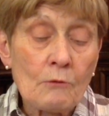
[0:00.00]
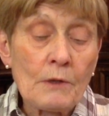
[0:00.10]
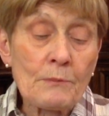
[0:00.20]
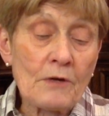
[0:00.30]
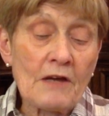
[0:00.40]

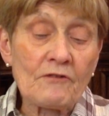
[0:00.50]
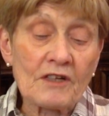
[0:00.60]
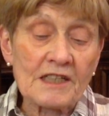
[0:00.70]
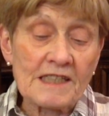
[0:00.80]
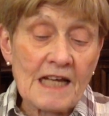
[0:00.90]
We pray for
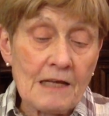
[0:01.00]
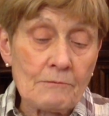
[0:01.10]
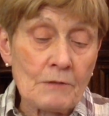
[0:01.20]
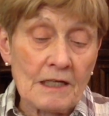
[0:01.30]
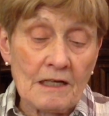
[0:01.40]

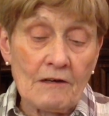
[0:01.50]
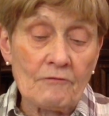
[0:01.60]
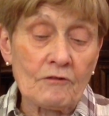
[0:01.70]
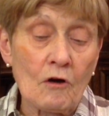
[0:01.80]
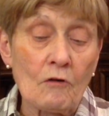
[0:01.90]
containment of
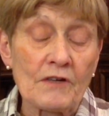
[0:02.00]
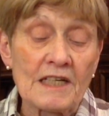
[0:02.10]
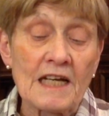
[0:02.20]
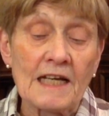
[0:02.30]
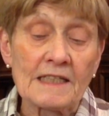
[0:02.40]

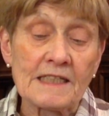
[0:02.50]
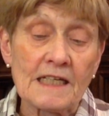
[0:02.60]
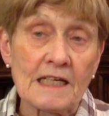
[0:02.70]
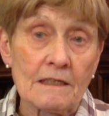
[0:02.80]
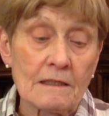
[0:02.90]

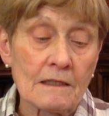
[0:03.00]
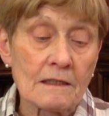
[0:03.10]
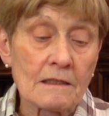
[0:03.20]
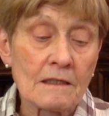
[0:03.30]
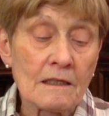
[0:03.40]
COVID-19.
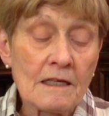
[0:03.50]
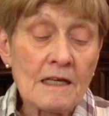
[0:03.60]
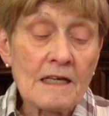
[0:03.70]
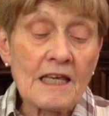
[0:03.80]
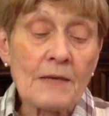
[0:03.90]

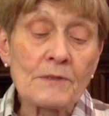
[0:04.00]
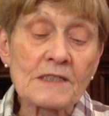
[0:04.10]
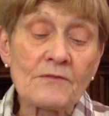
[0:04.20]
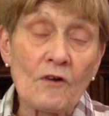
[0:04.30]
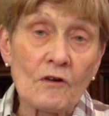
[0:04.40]
Keep
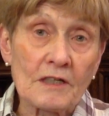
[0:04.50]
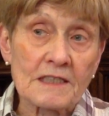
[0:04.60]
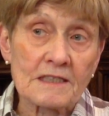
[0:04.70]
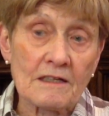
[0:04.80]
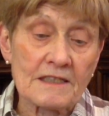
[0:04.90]
us
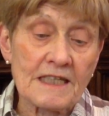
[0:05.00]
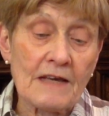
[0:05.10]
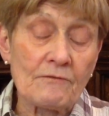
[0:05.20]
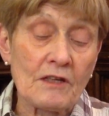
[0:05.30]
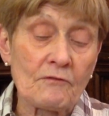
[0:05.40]
focused on
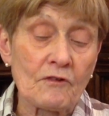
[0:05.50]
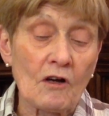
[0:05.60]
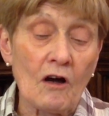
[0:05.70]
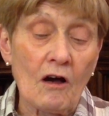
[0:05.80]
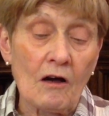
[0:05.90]
safety for
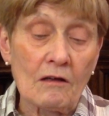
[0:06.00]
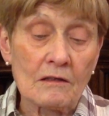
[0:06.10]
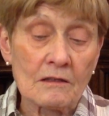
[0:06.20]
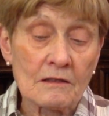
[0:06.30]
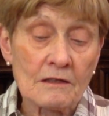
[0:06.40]
all,
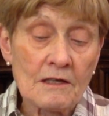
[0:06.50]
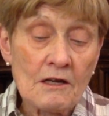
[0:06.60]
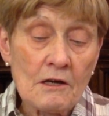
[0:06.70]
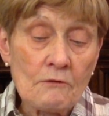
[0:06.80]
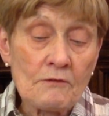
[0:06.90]

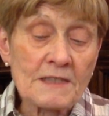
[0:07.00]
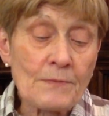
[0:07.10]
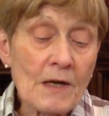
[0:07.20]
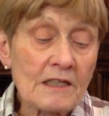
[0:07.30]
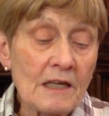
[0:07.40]

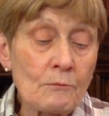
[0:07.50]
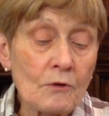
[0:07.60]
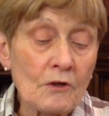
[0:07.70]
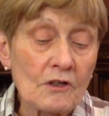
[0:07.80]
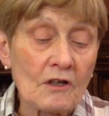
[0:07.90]
respecting
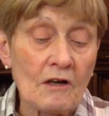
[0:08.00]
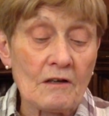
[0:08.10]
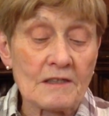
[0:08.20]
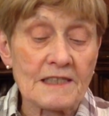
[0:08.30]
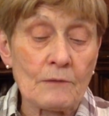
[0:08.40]

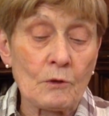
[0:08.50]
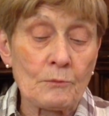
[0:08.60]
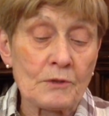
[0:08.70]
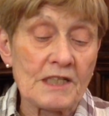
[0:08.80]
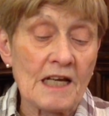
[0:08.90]
protocols that will
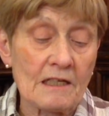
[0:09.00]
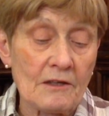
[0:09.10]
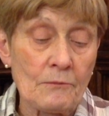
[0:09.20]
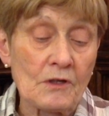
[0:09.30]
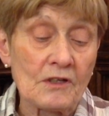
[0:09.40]
protect
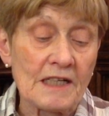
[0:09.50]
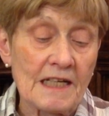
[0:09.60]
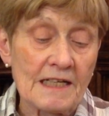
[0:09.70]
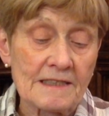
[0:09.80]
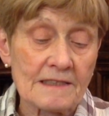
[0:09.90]

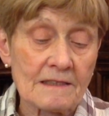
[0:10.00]
communities.